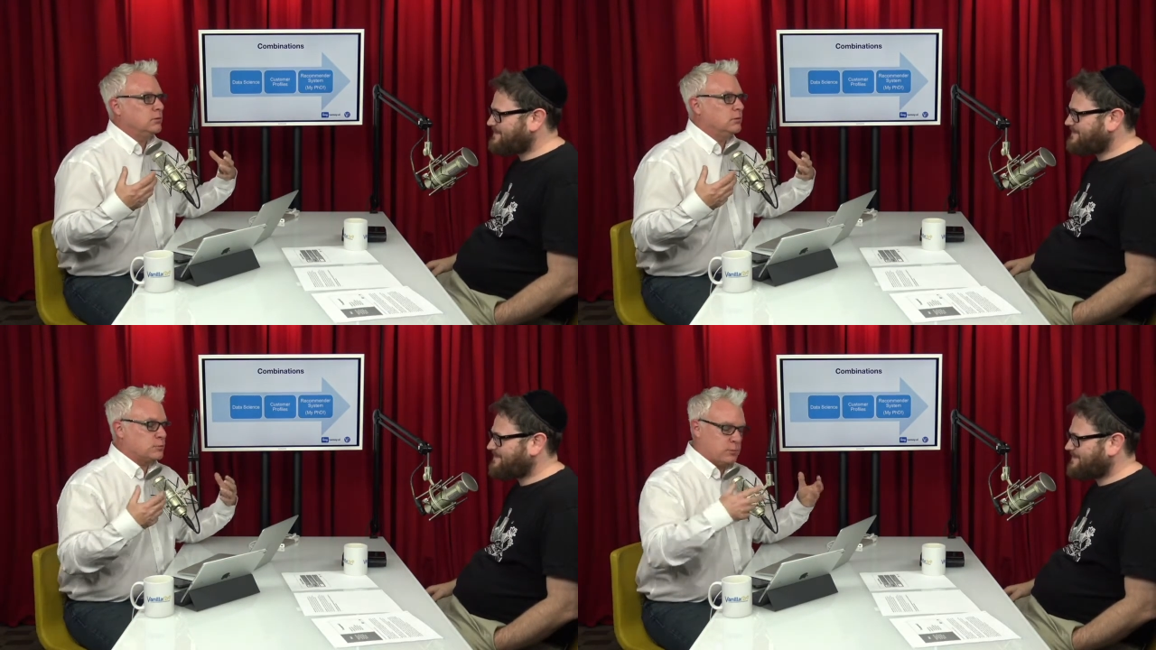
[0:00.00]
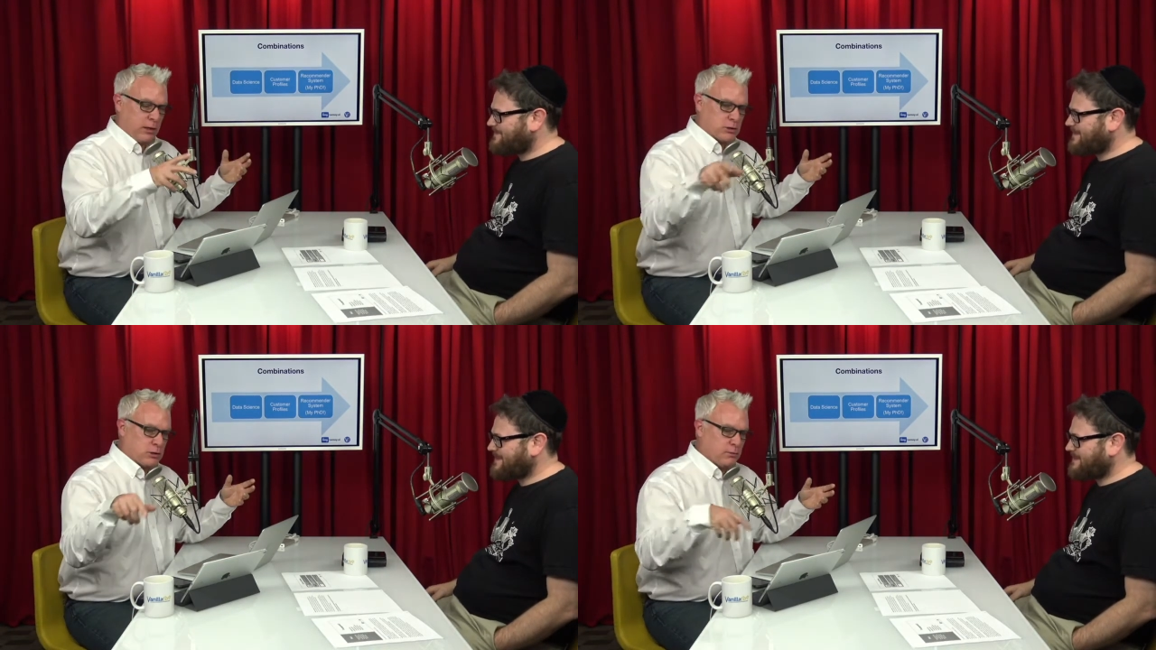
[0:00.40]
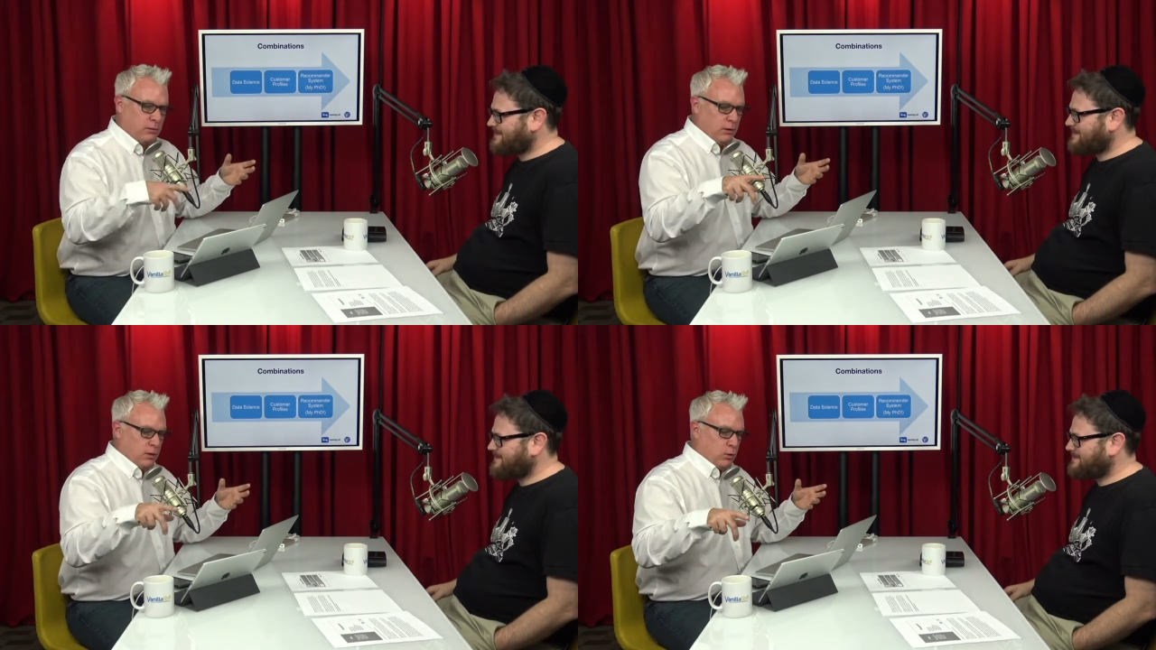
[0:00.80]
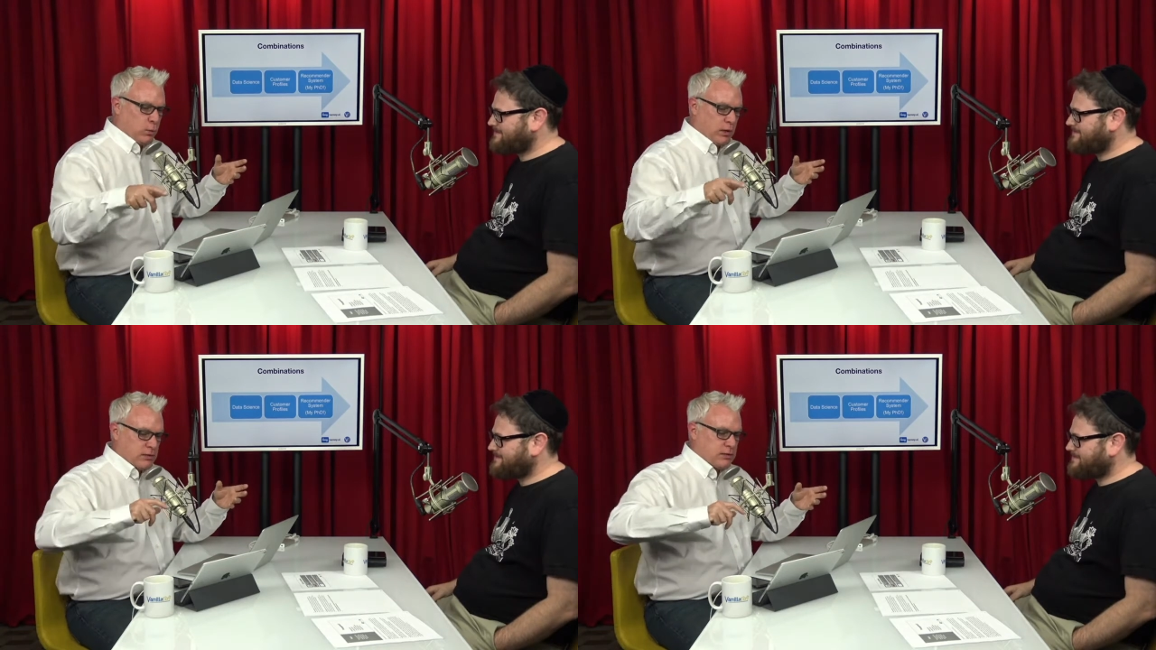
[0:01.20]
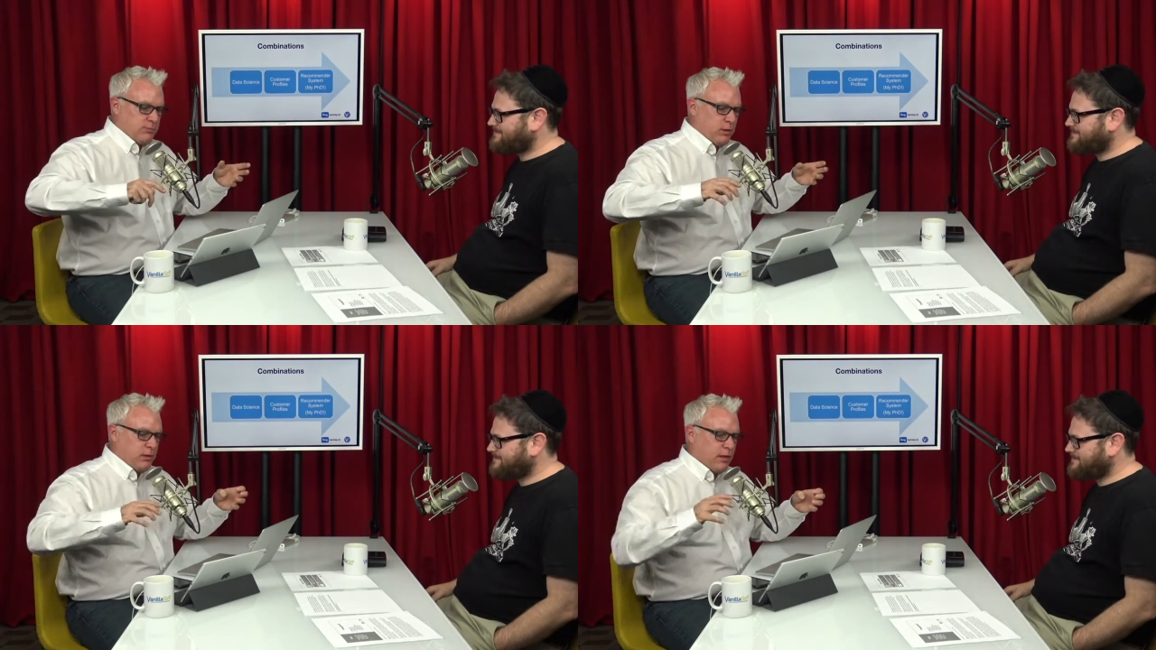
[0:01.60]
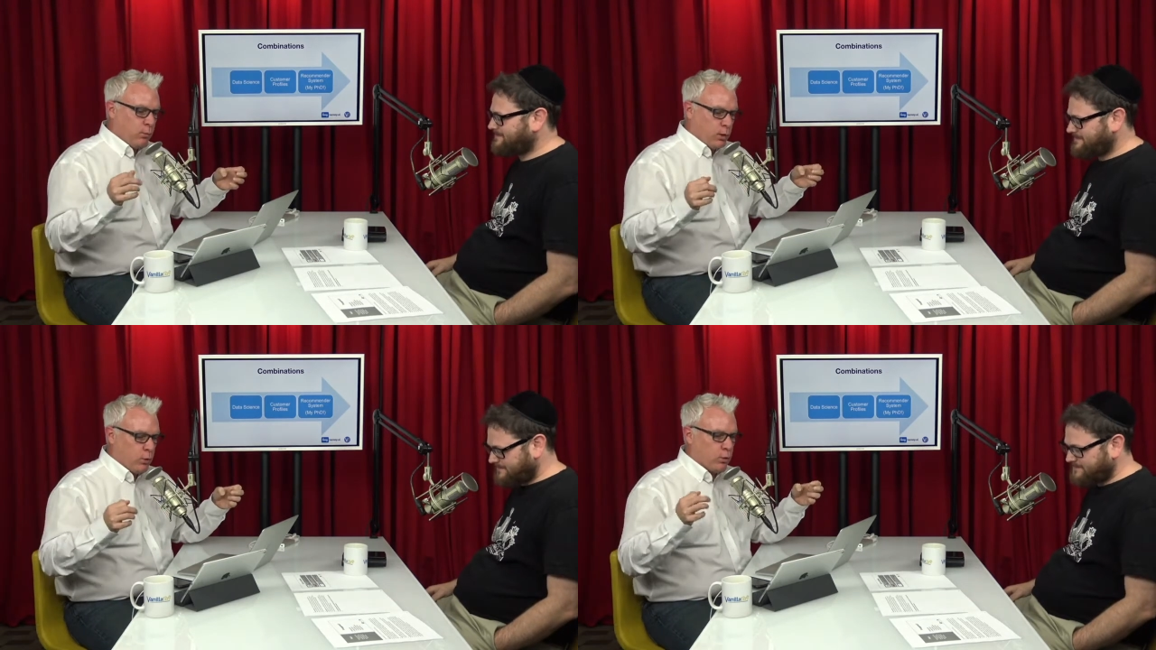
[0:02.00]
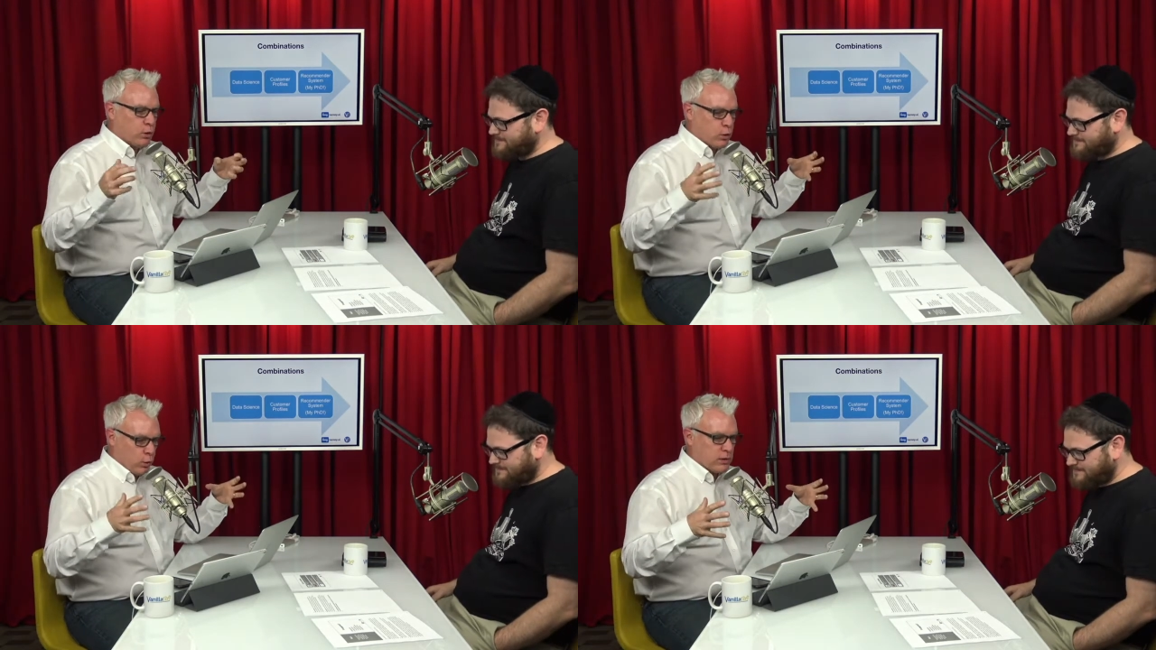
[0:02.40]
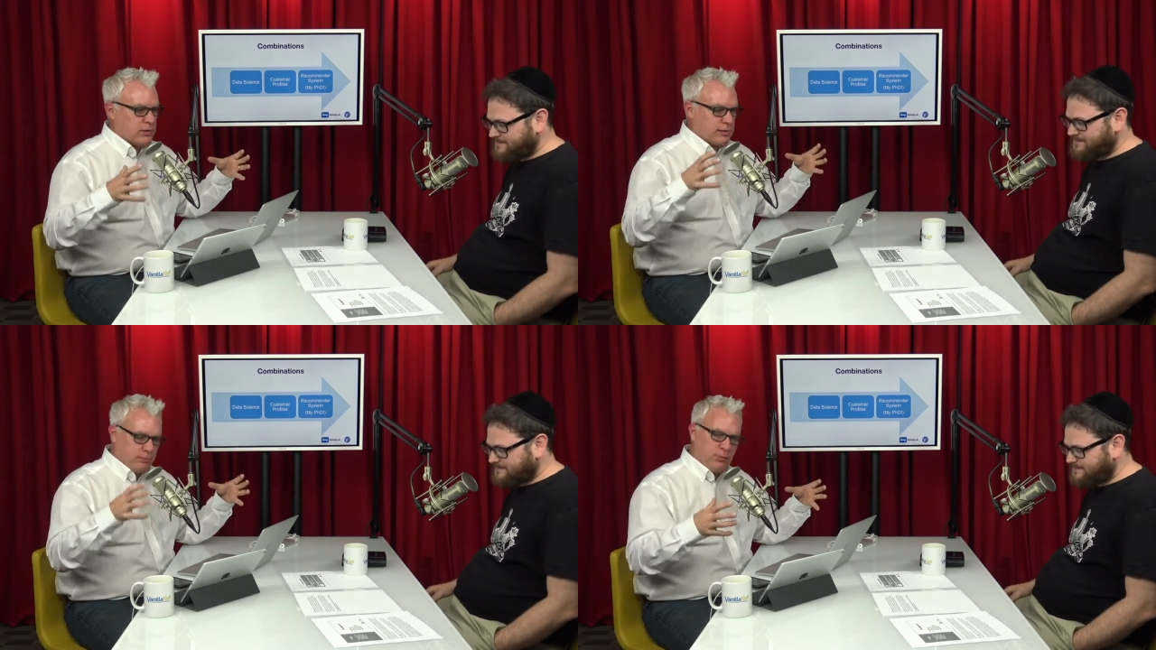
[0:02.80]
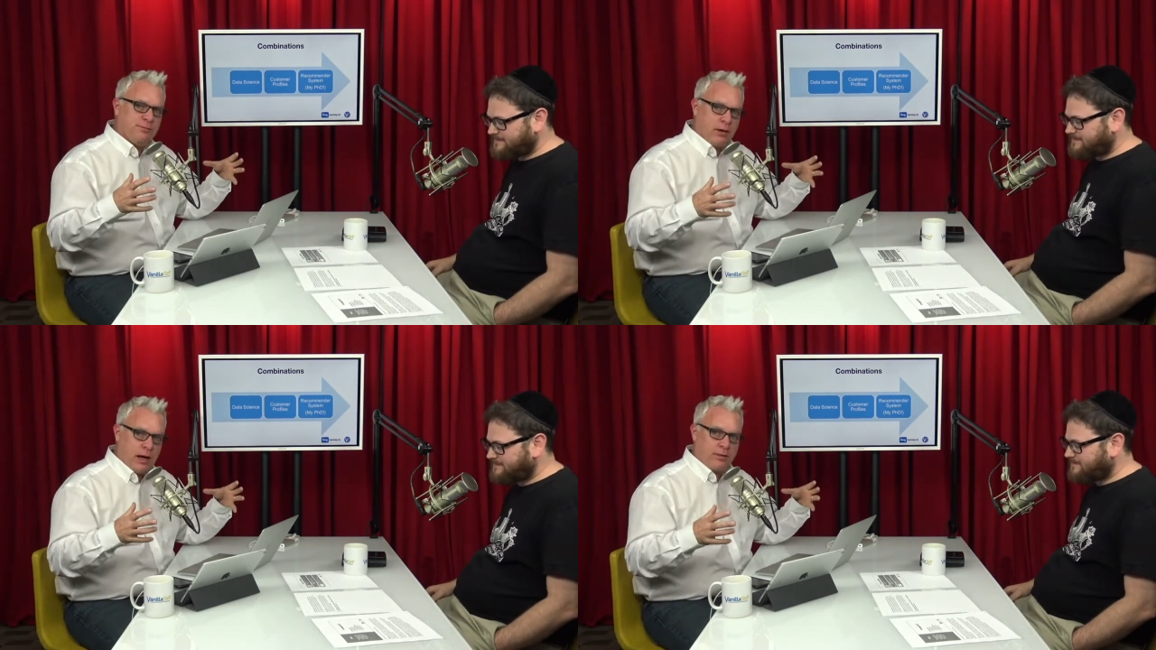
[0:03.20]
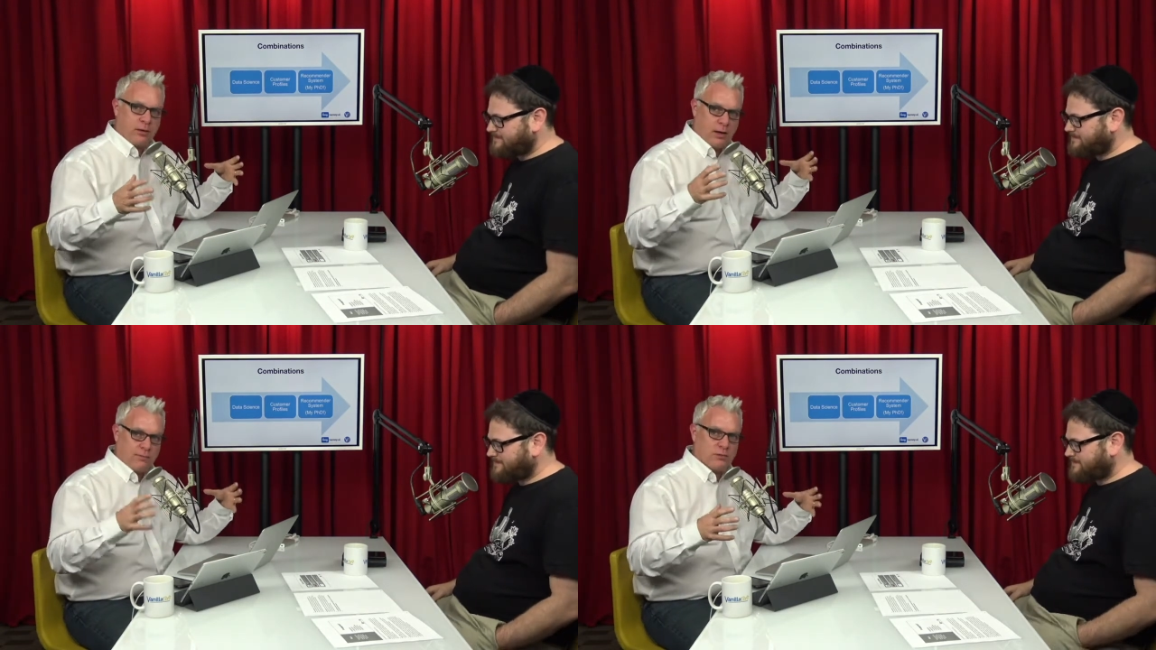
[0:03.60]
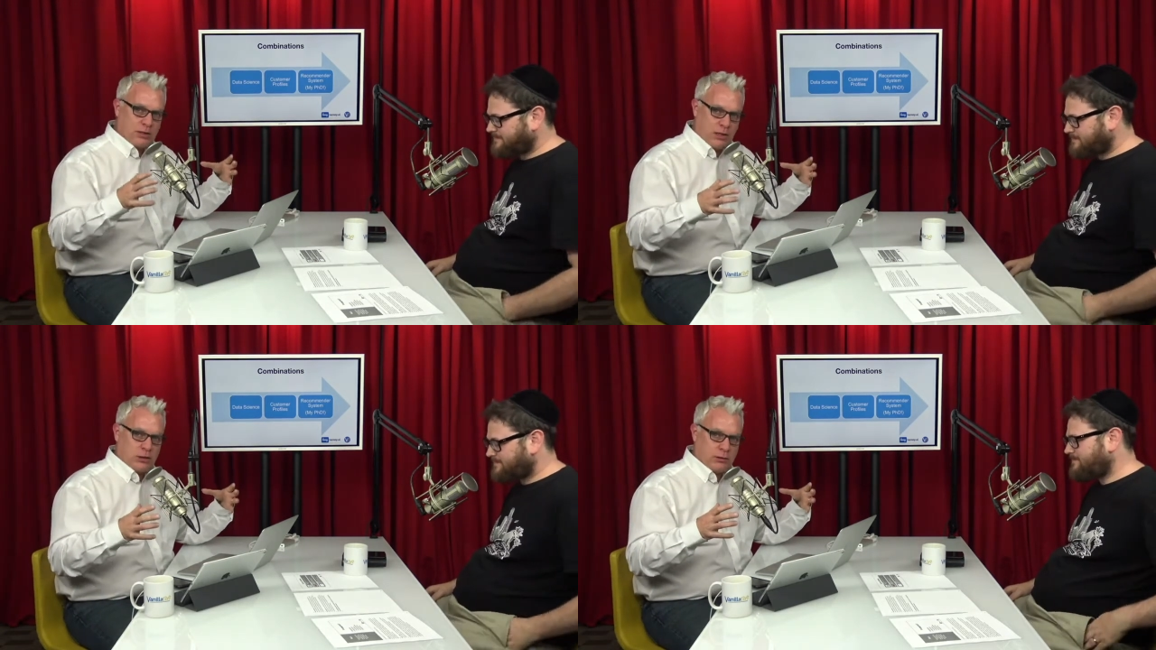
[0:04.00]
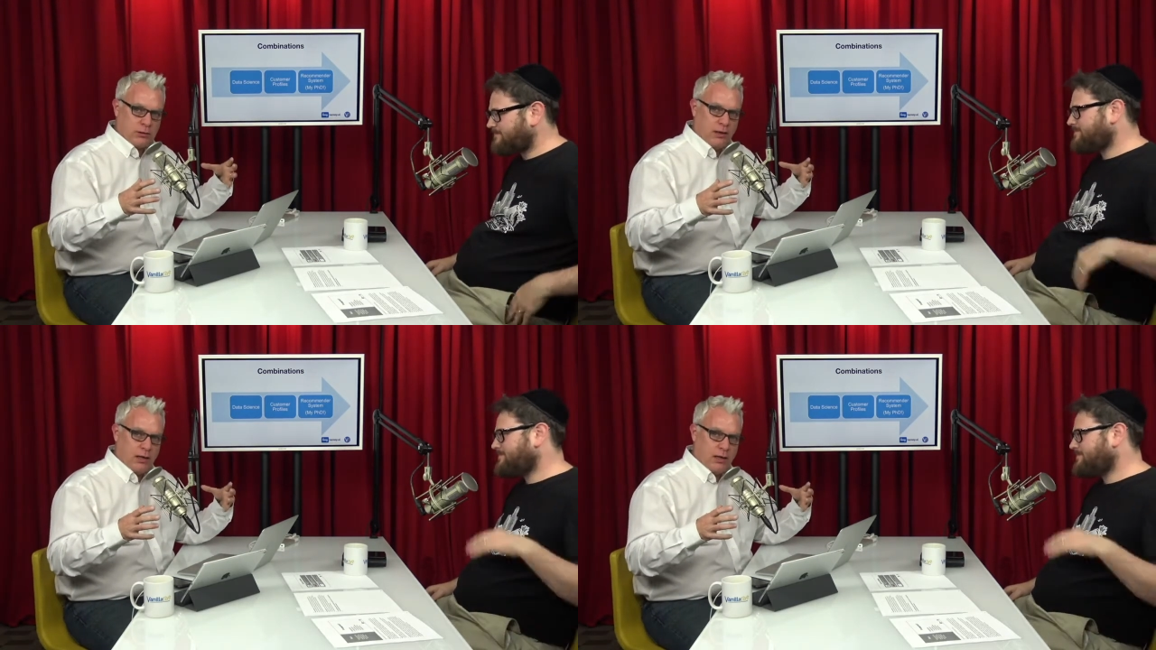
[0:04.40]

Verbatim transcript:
Speaker 1: this production was that we were going to simplify the conversation